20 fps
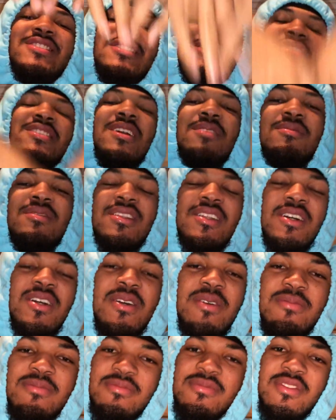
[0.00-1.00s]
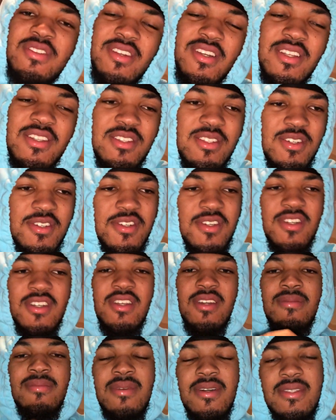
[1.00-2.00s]
Double M. You already know
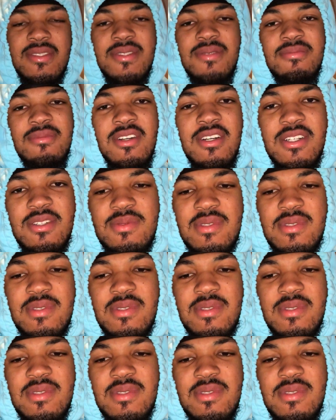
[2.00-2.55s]
Monster Mall.